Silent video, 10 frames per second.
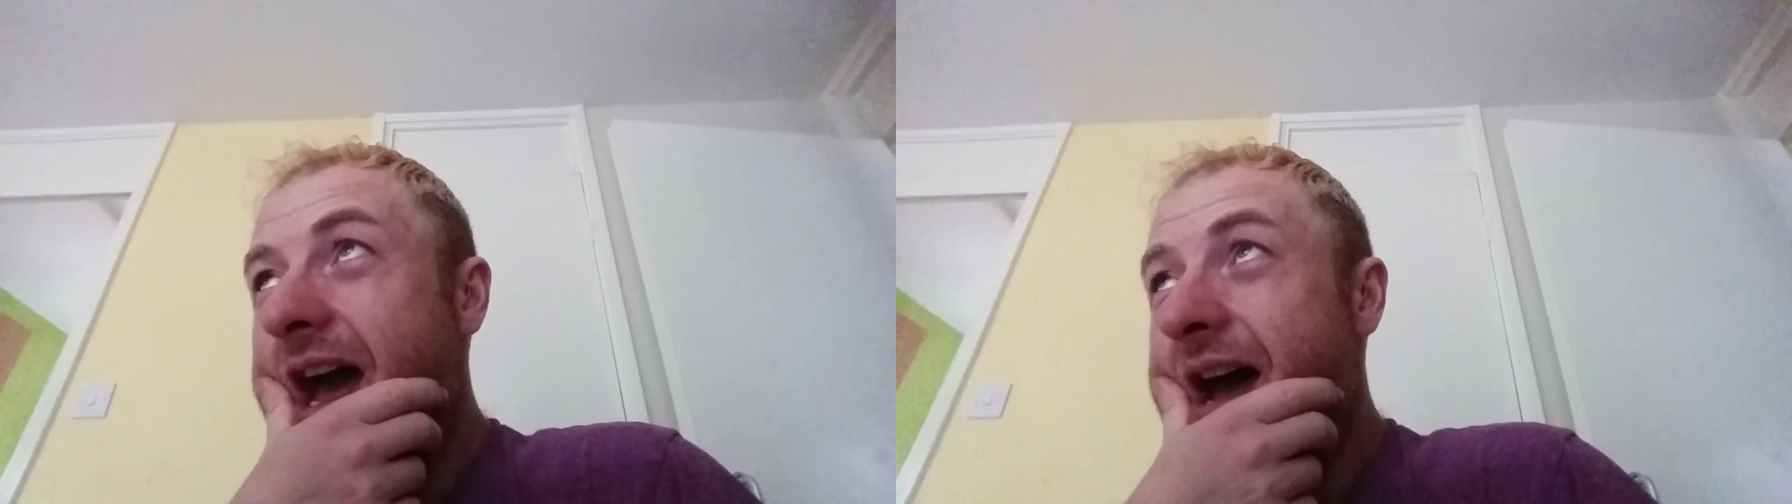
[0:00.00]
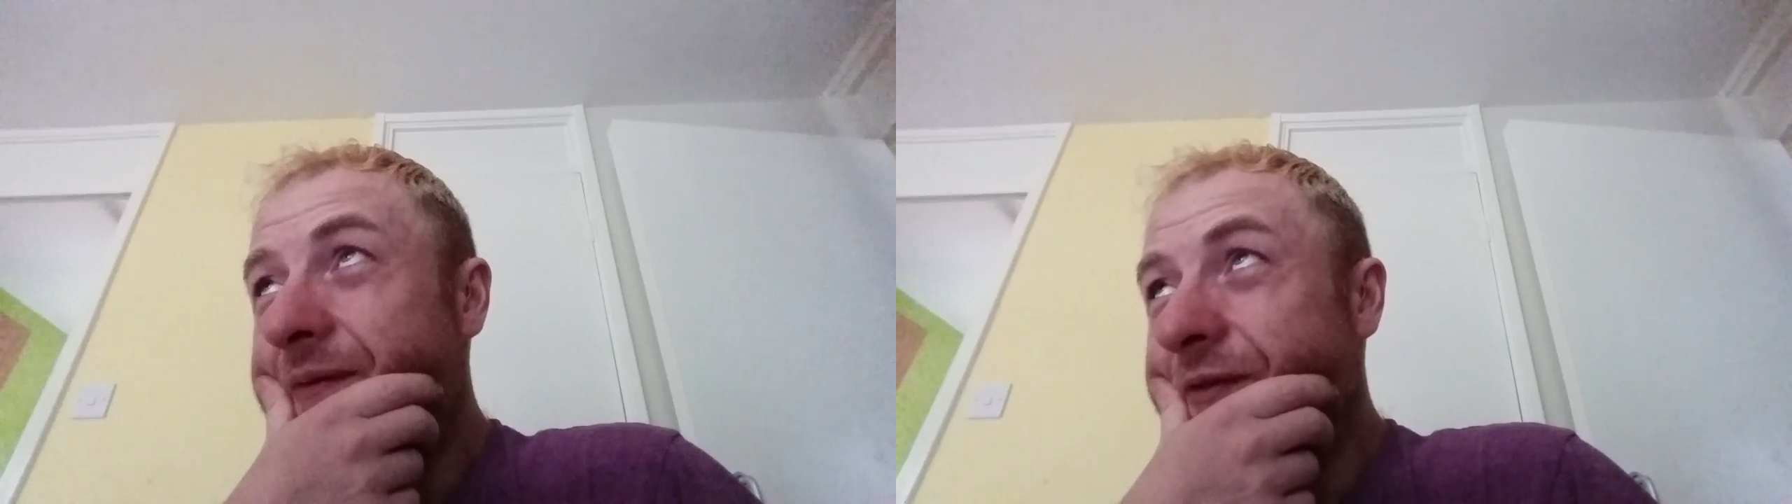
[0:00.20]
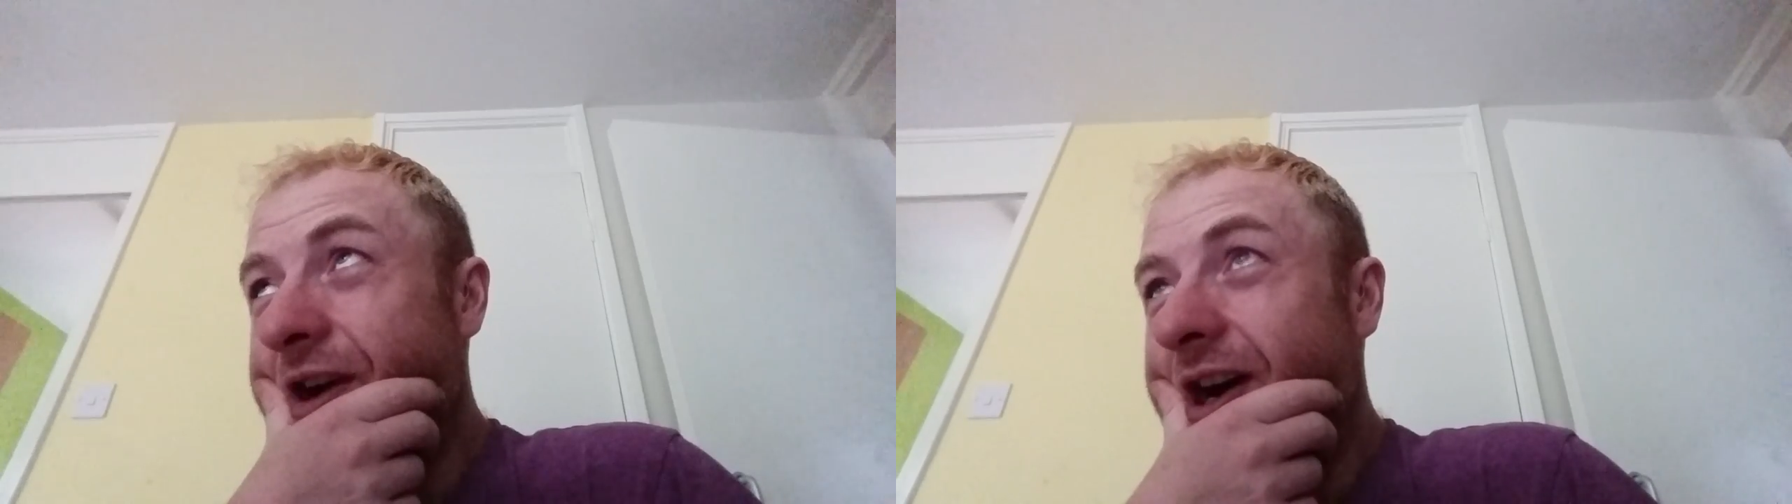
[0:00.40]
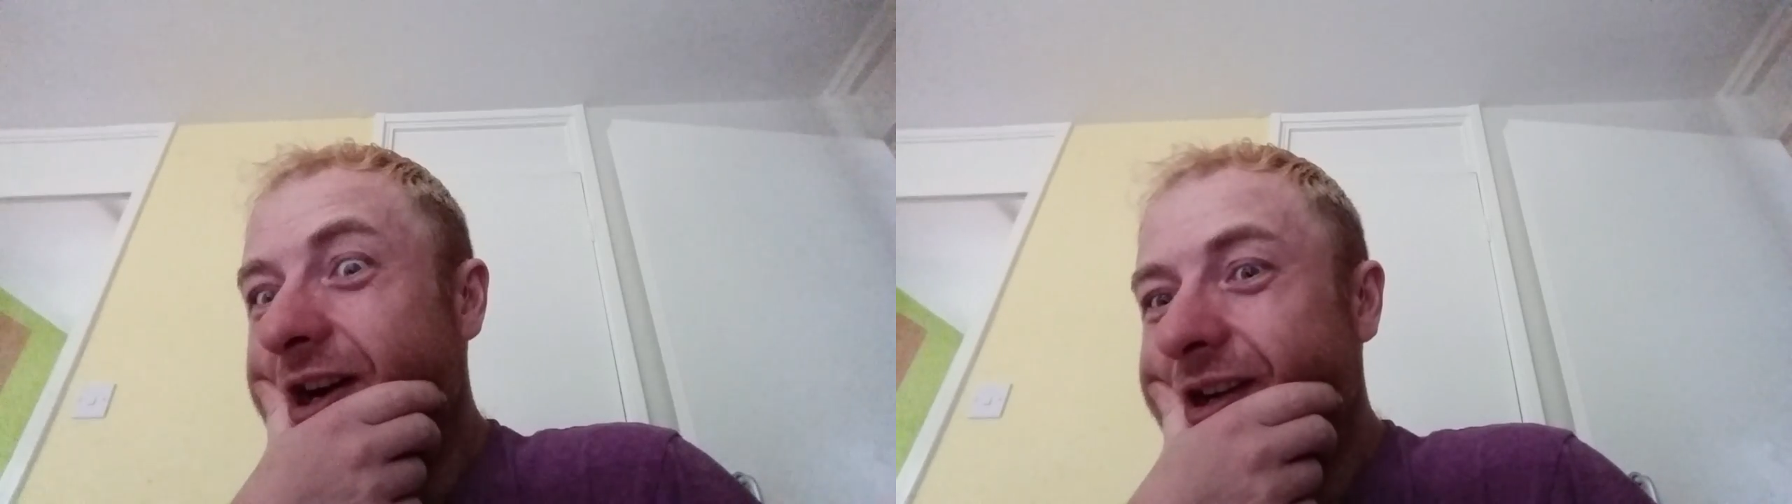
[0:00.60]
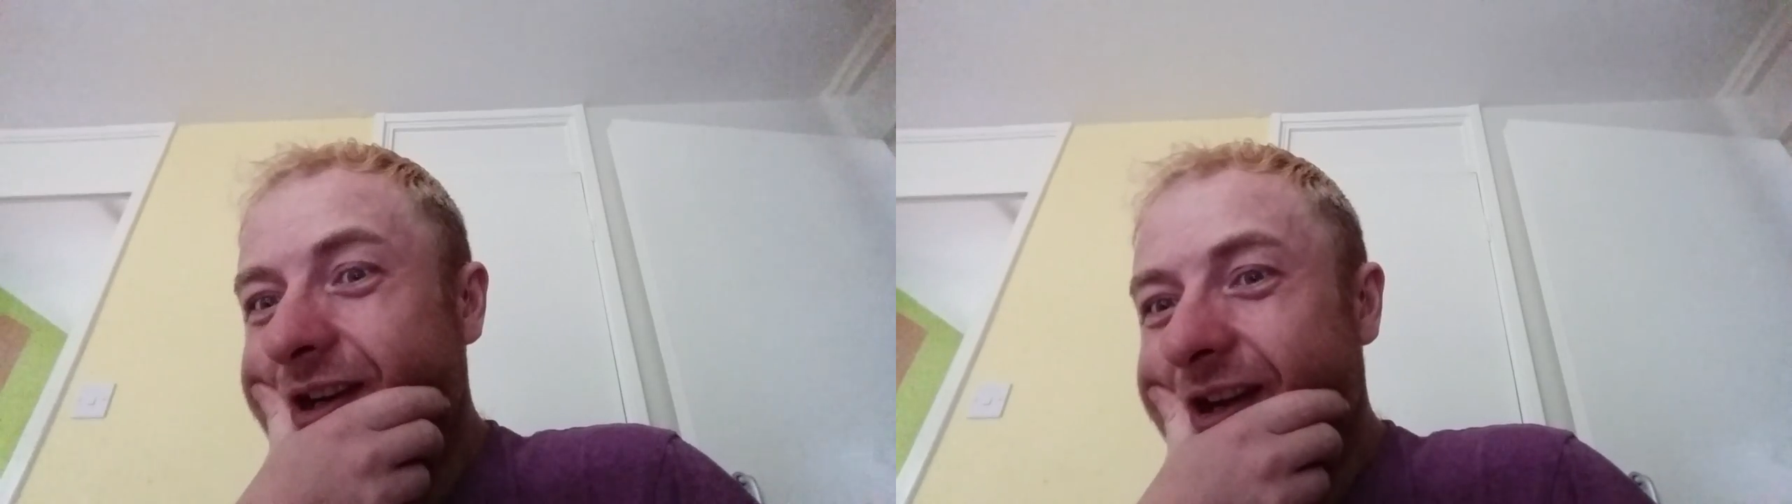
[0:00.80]

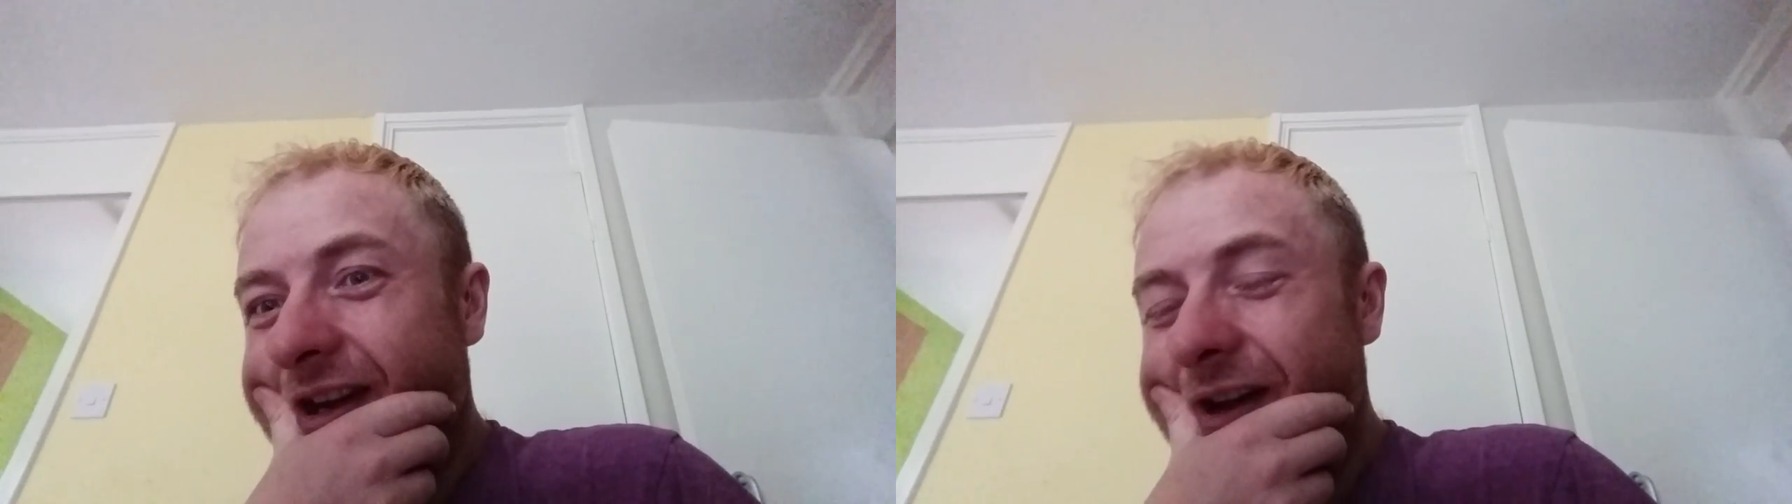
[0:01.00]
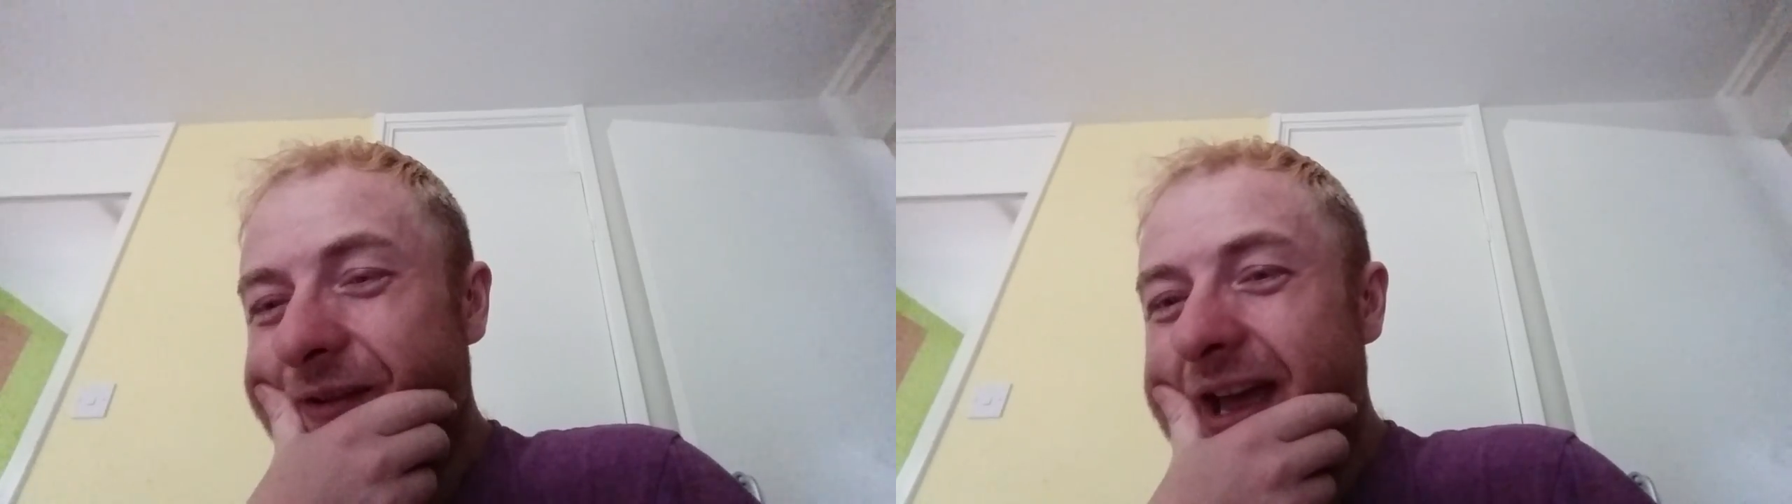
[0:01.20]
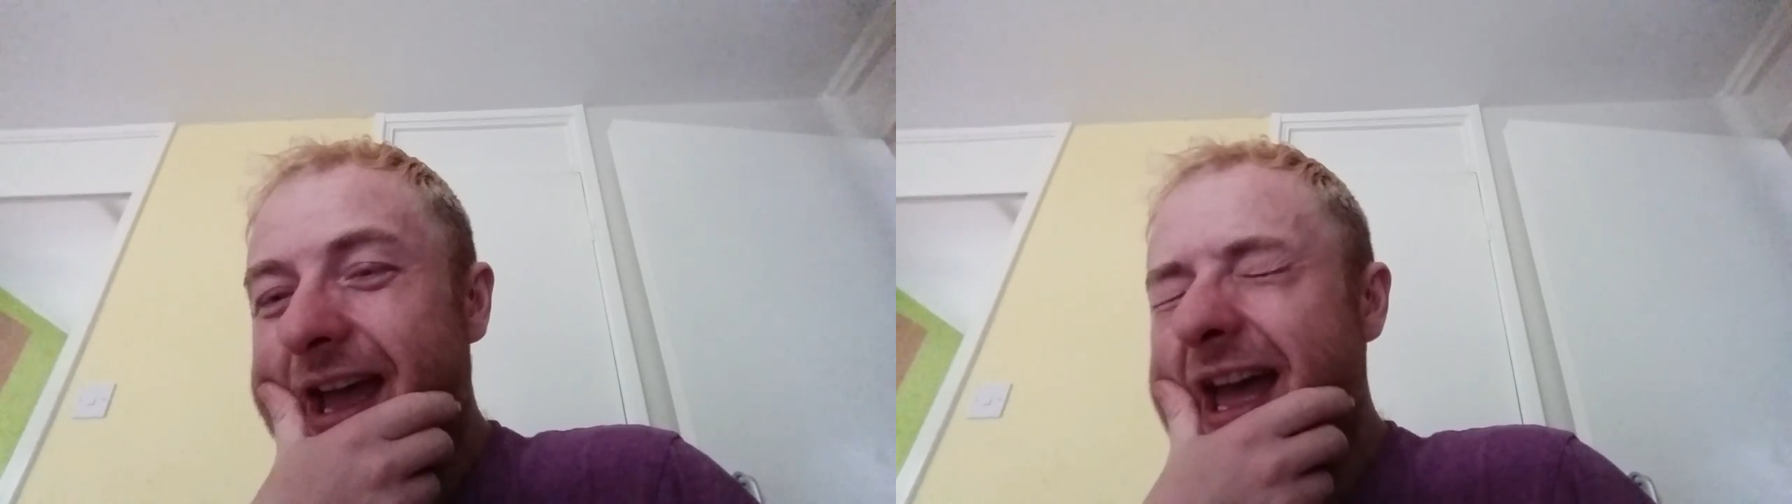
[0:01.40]
ever of